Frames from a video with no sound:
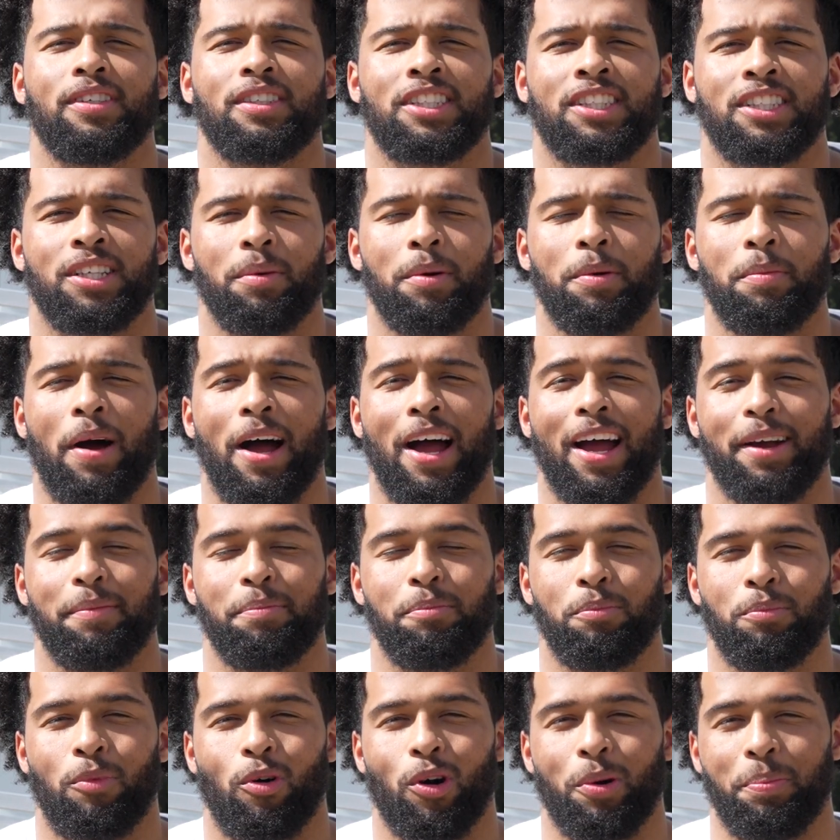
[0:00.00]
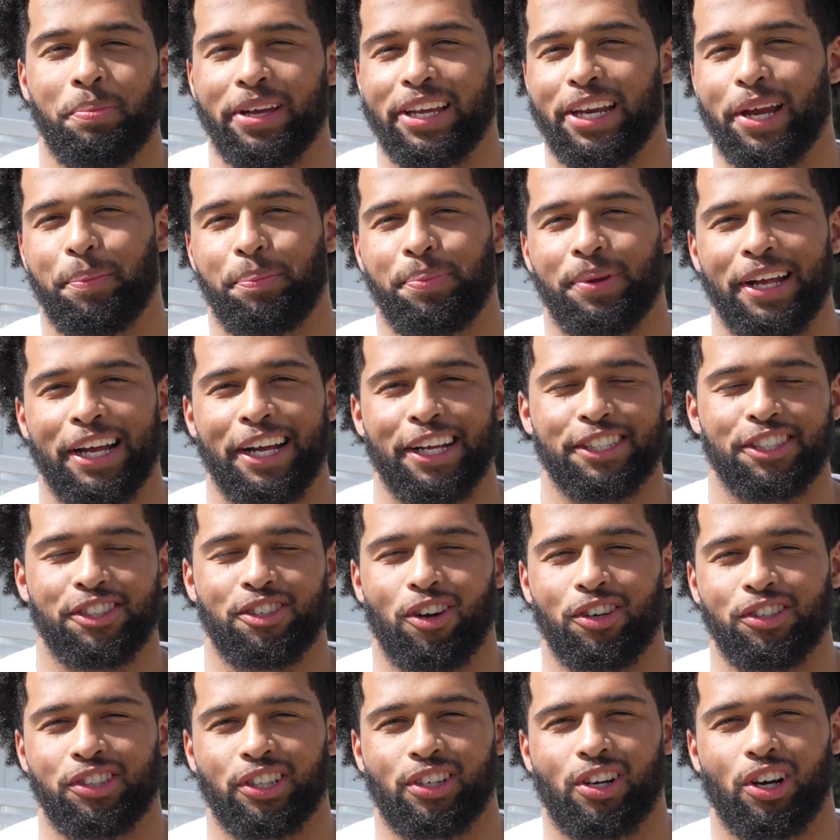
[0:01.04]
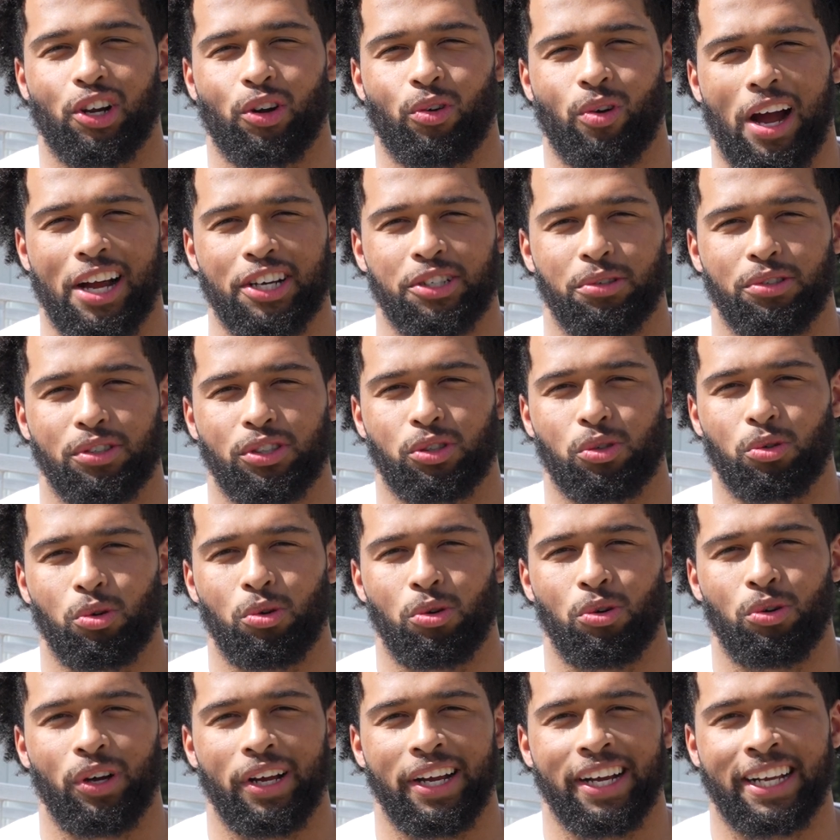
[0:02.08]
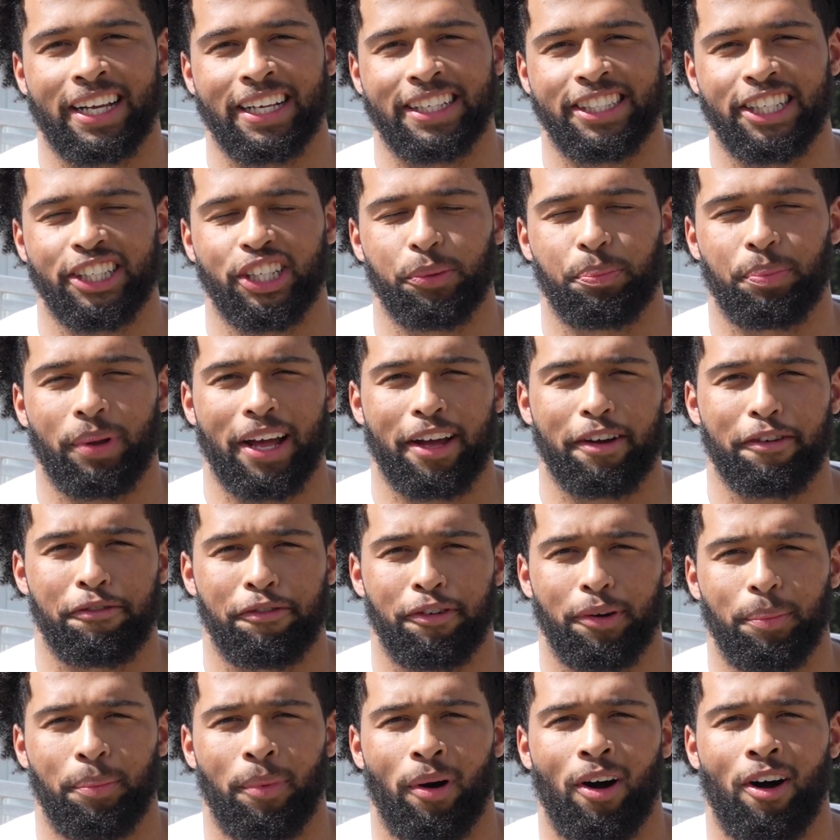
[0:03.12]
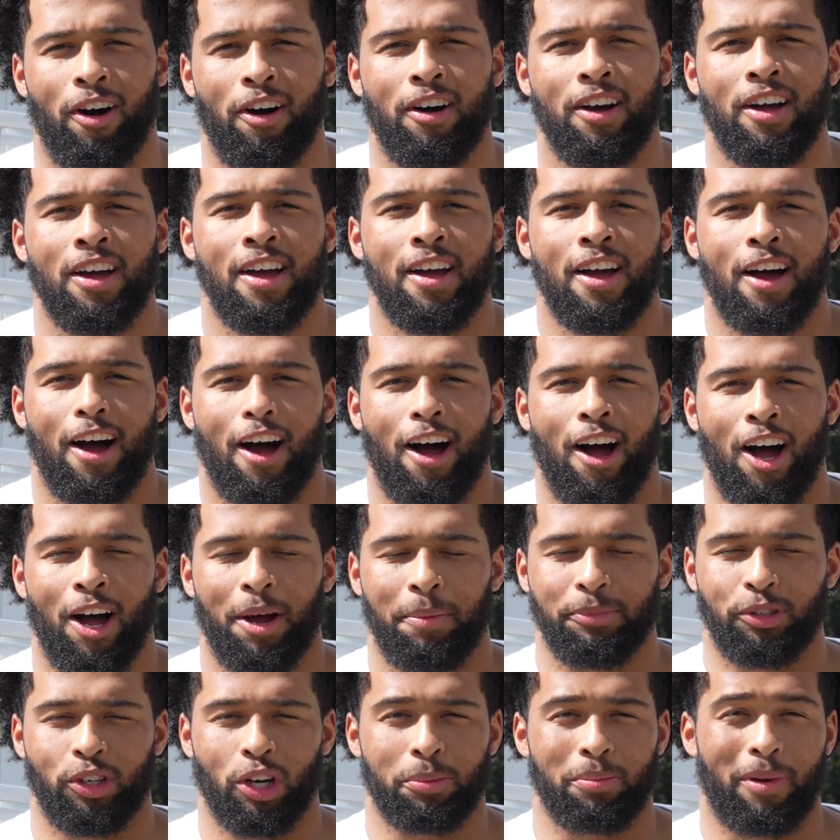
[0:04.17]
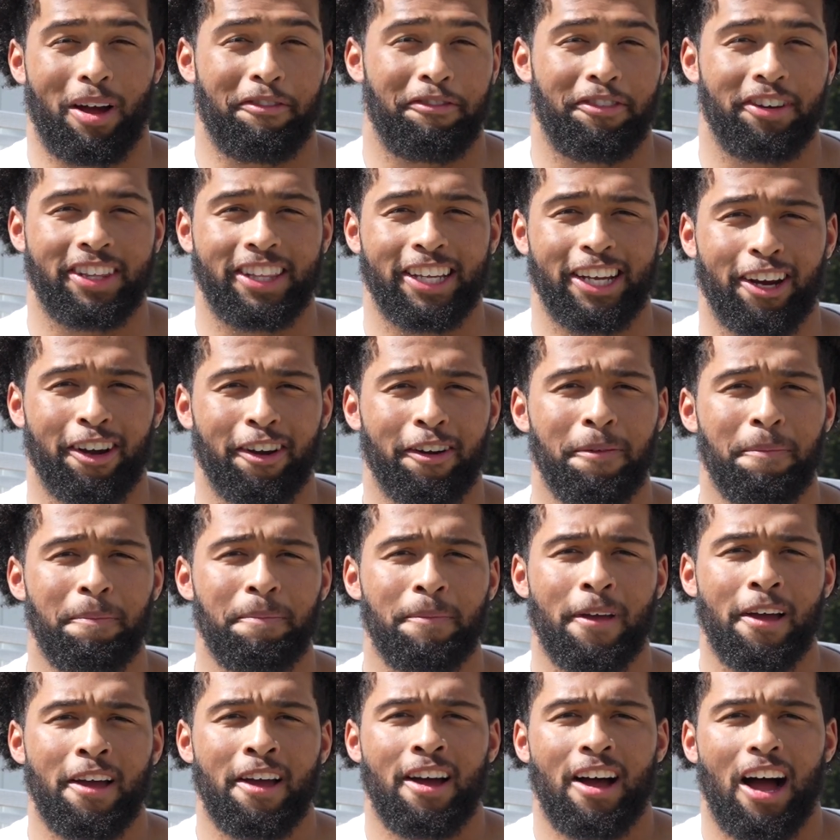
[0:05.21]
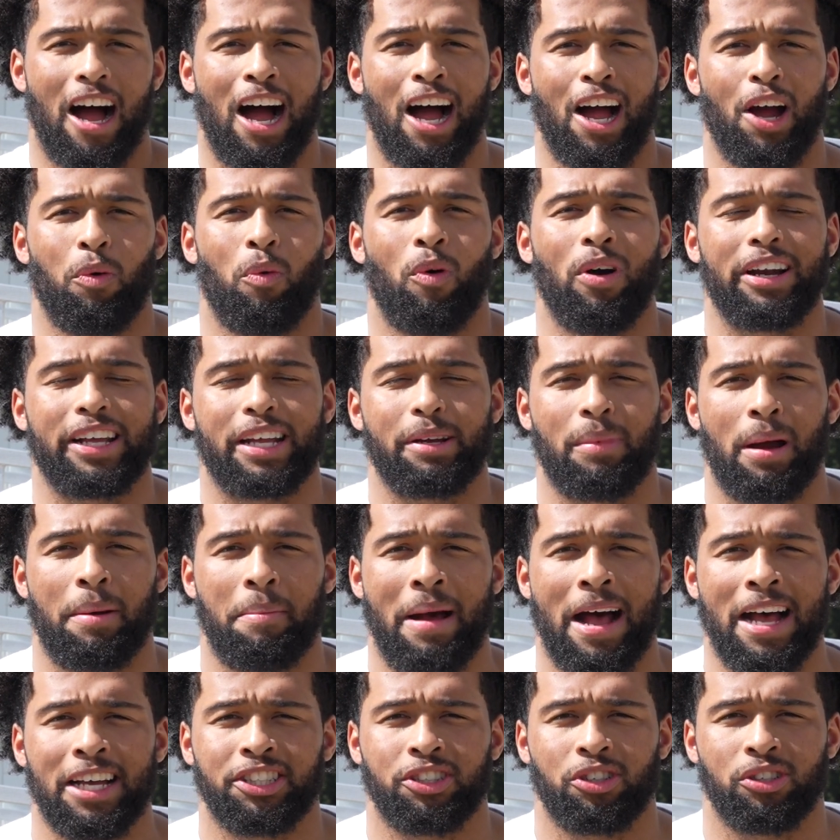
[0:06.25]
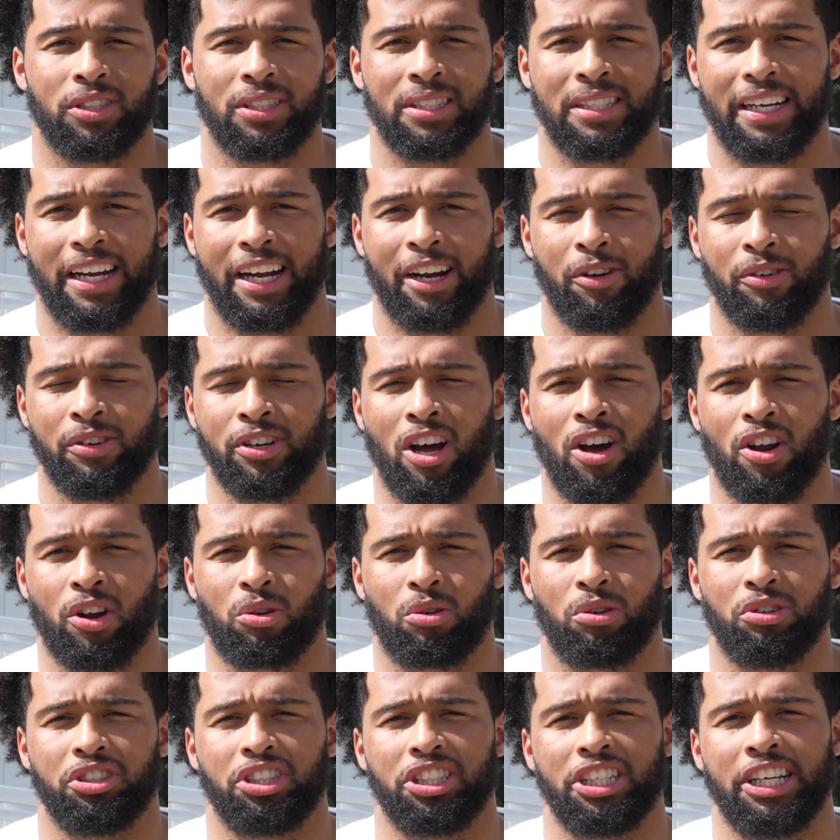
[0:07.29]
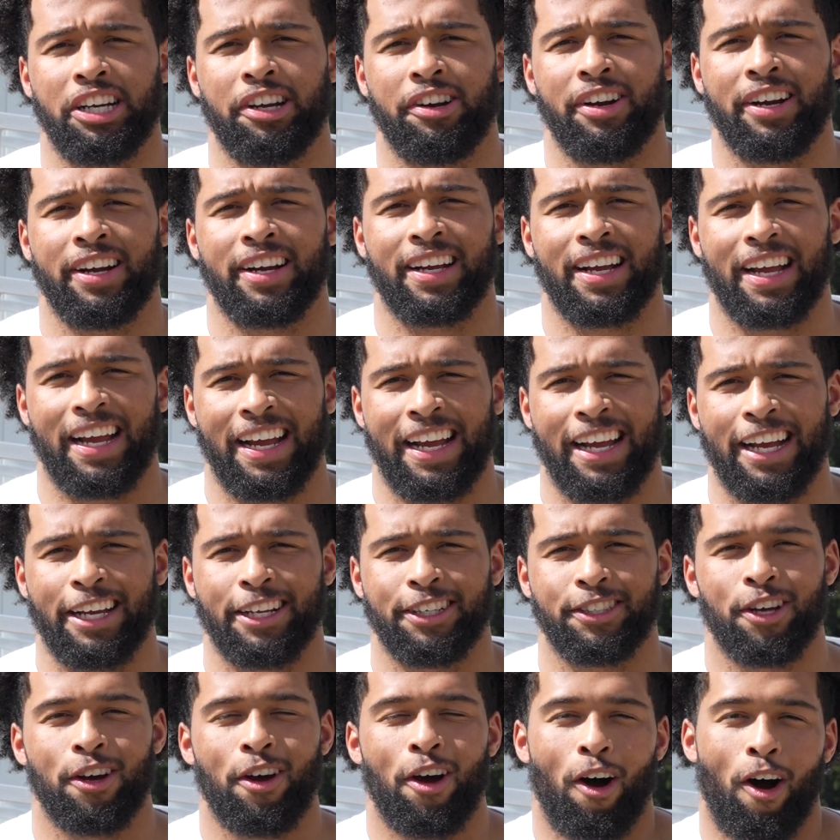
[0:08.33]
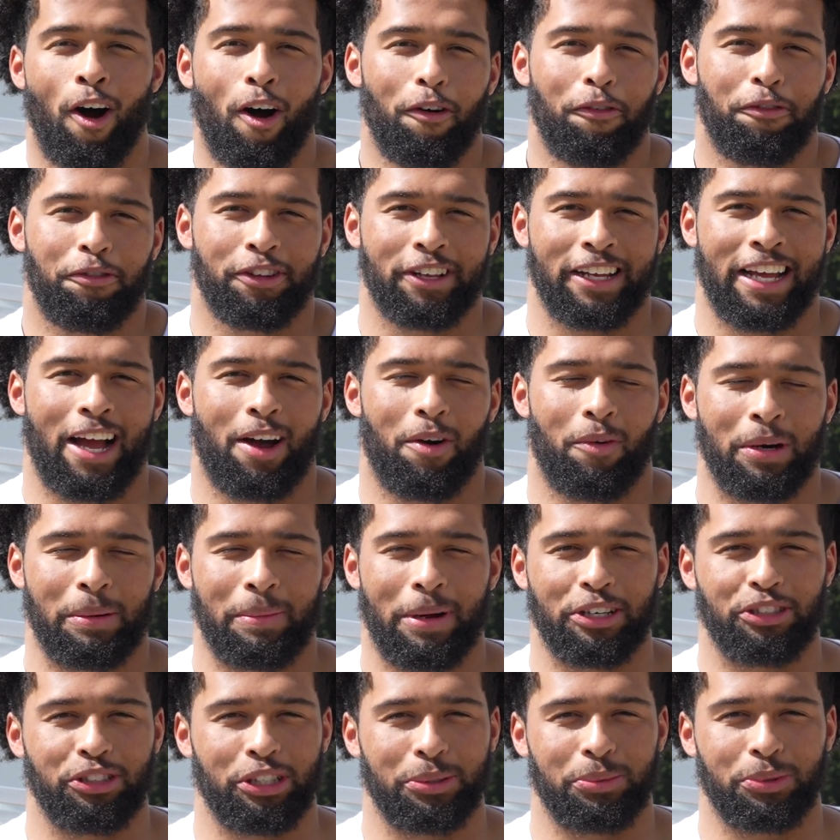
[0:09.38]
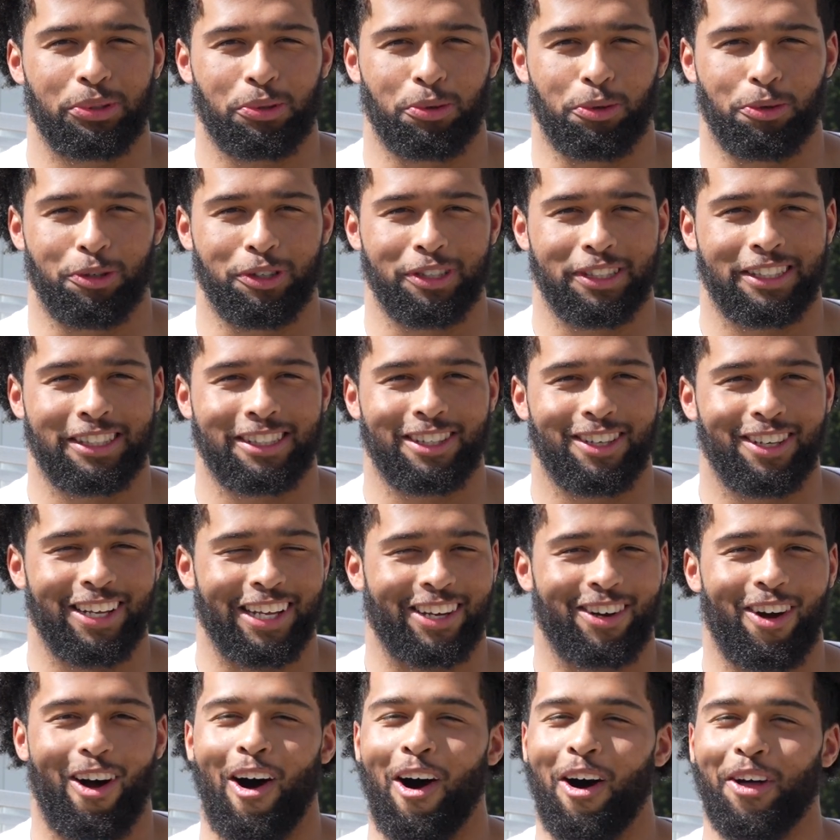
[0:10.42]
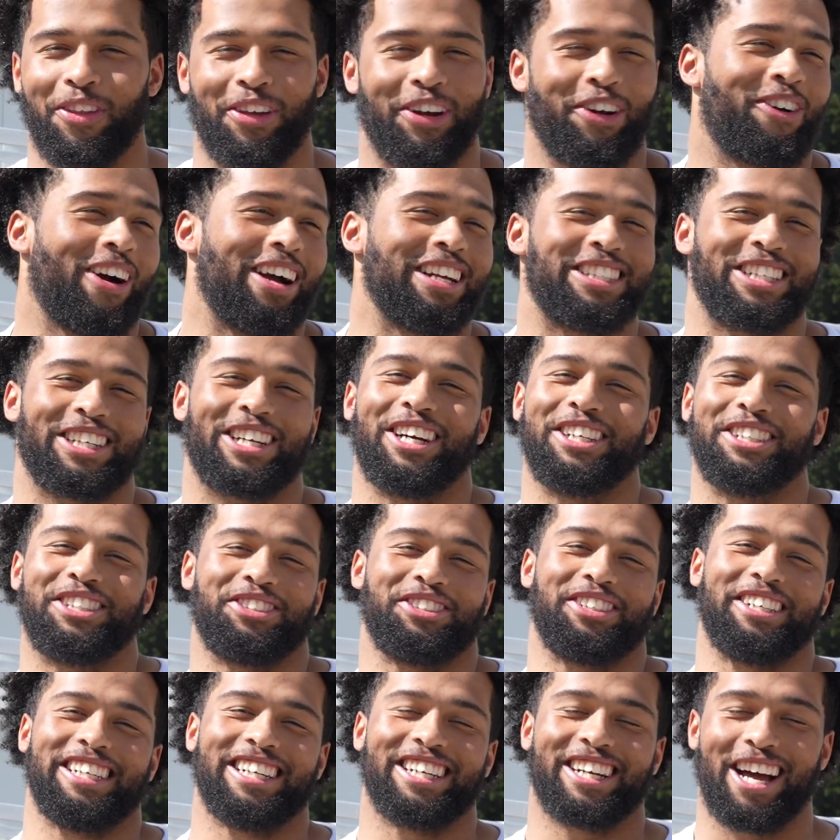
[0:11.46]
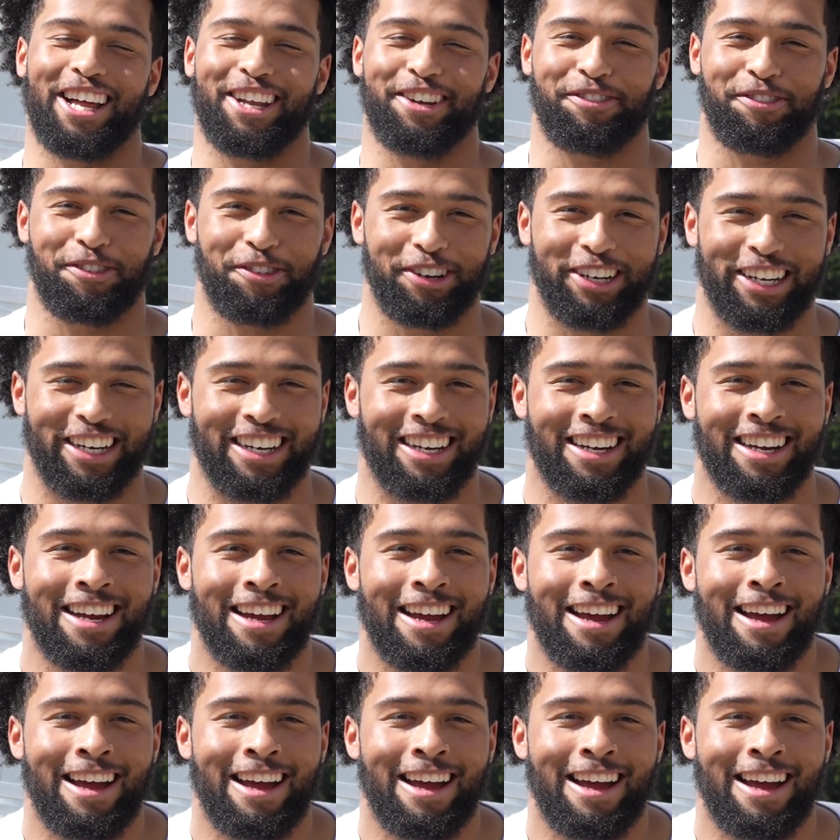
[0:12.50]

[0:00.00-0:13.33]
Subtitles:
Some of my more immediate plans are to go to graduate school and continue playing football during my 5th year. I want to get my master's in aeronautical engineering and hopefully at one of my dream schools, like all the way across the country in California.